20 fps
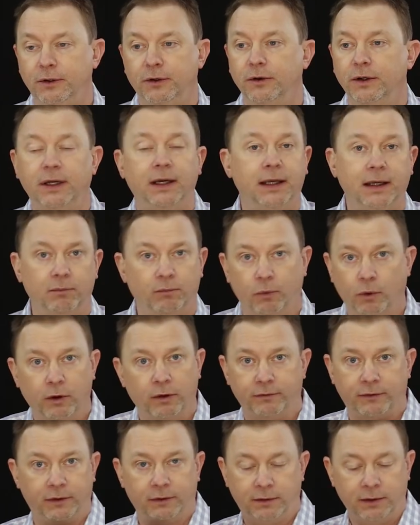going to get
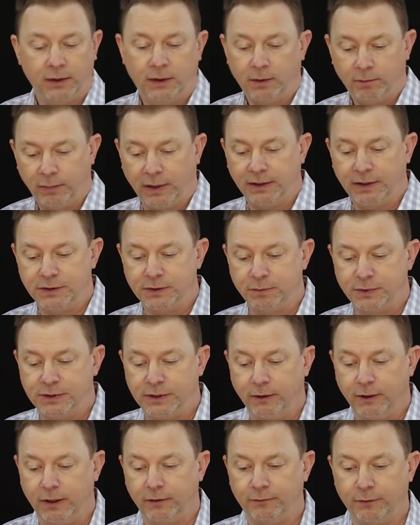more of it, magnesium
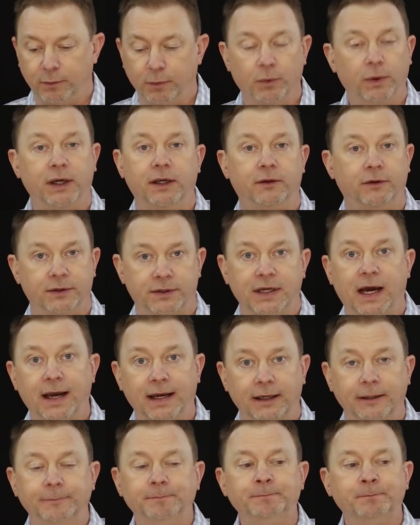stearate, from a regular
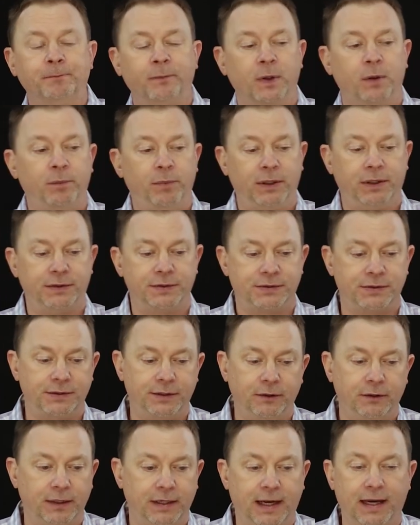diet, because
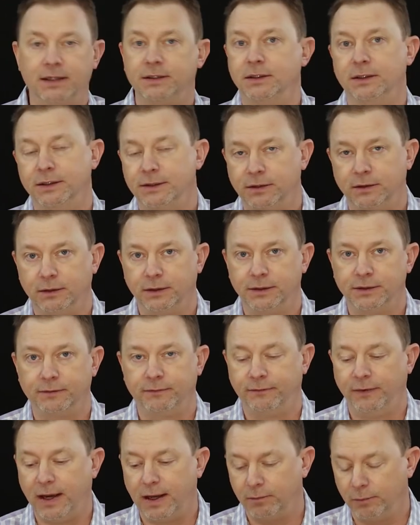stearic acid is a
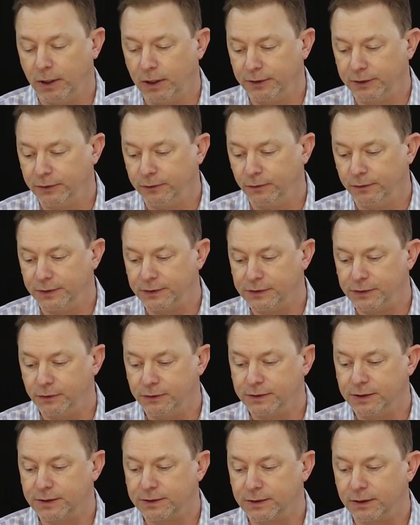fat molecule that's
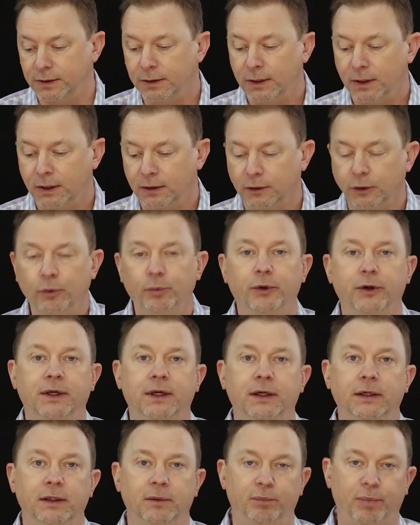used as a
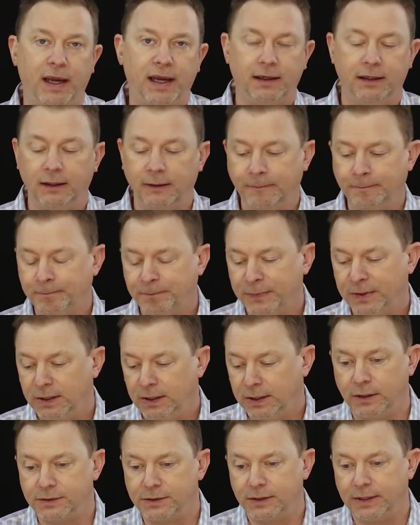lubricant in baking.
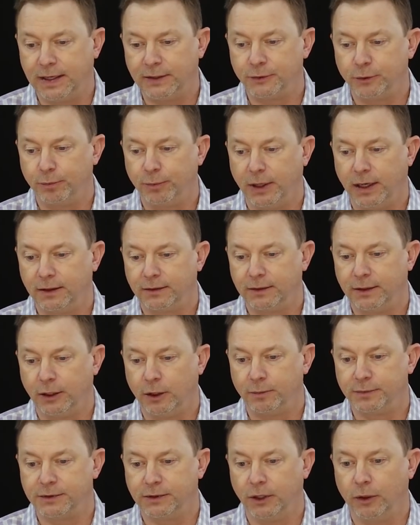It's a natural product that
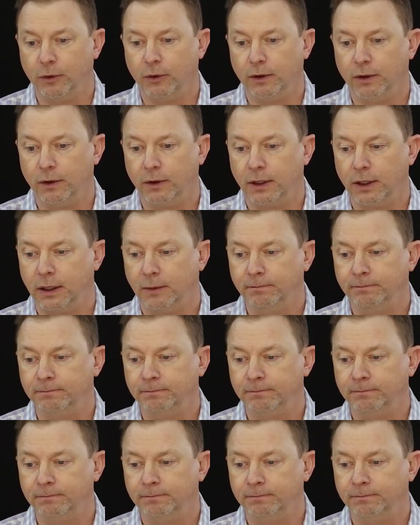helps lower